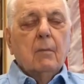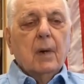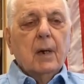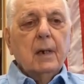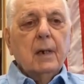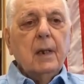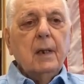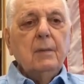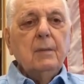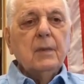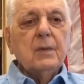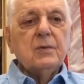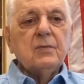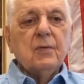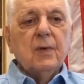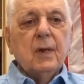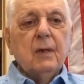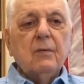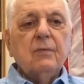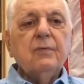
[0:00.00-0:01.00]
My name is
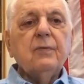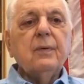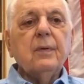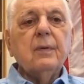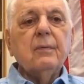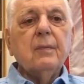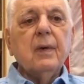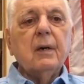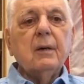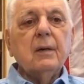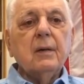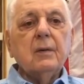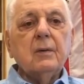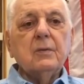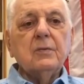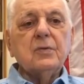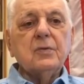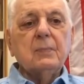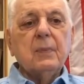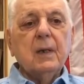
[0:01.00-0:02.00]
Ralph
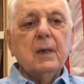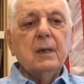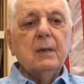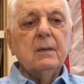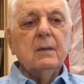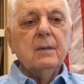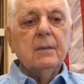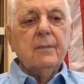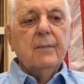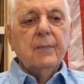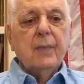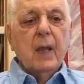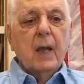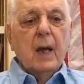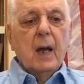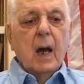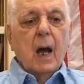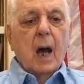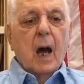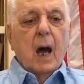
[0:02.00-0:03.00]
Mario Spada.
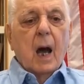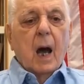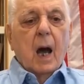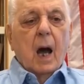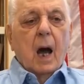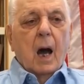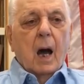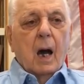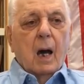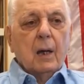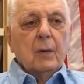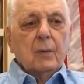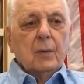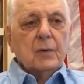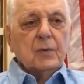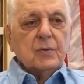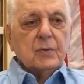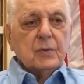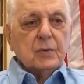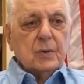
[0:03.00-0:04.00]
I
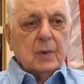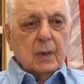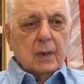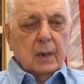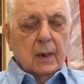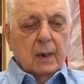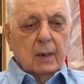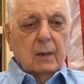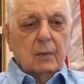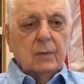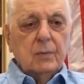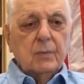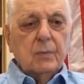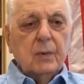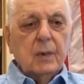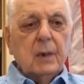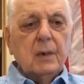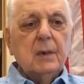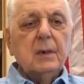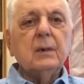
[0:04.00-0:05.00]
was a
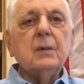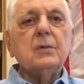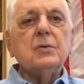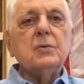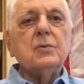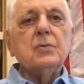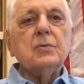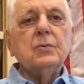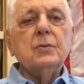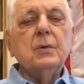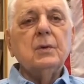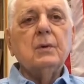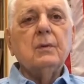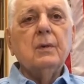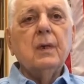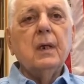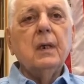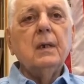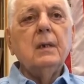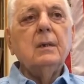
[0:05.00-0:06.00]
lieutenant junior
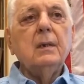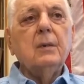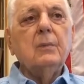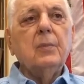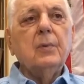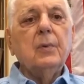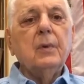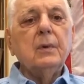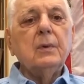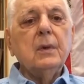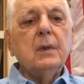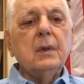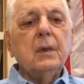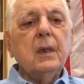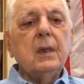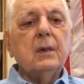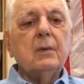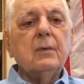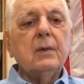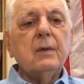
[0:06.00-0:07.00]
grade aboard the
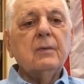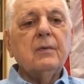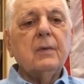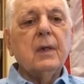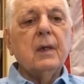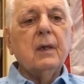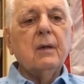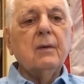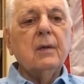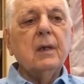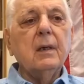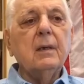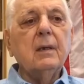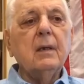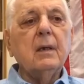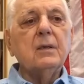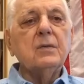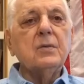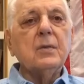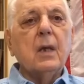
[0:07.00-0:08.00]
aircraft carrier
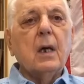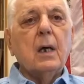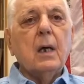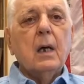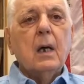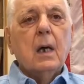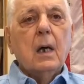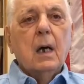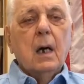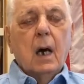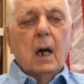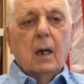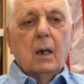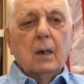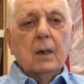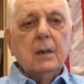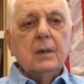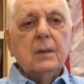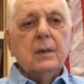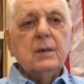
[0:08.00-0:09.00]

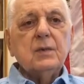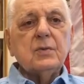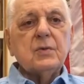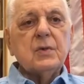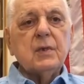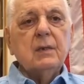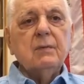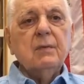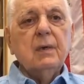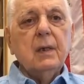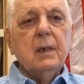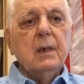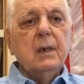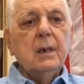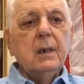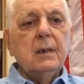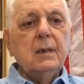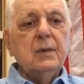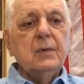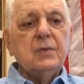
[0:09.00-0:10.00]
Hollandia C V E
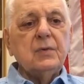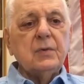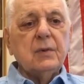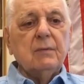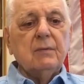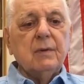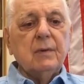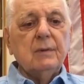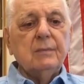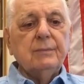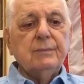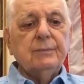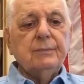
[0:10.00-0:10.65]
ninety-seven.